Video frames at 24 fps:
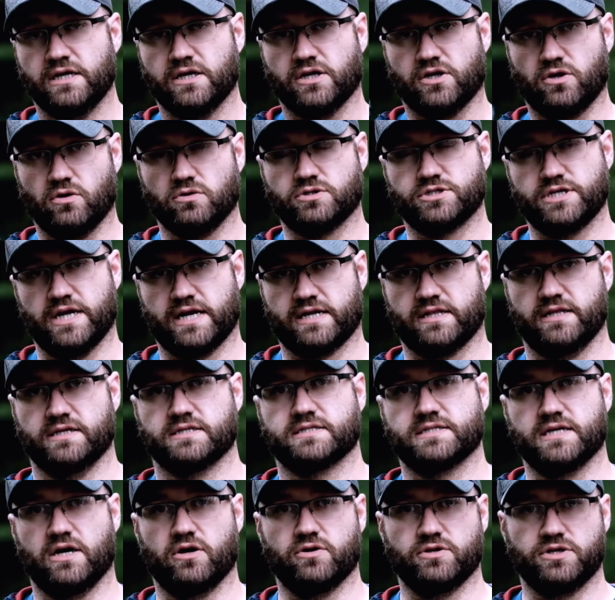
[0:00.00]
go check
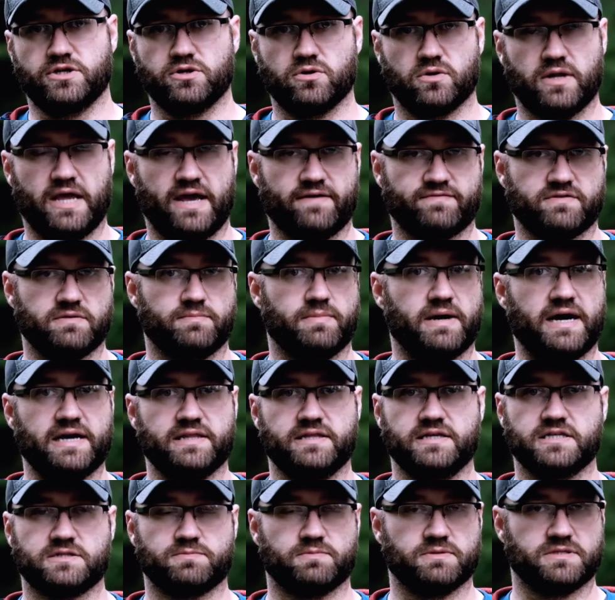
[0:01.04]
this out. You don't have to buy
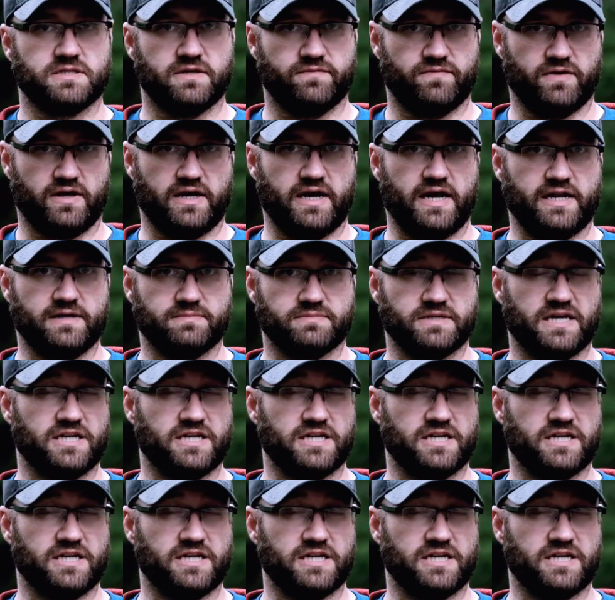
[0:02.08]
these specific items.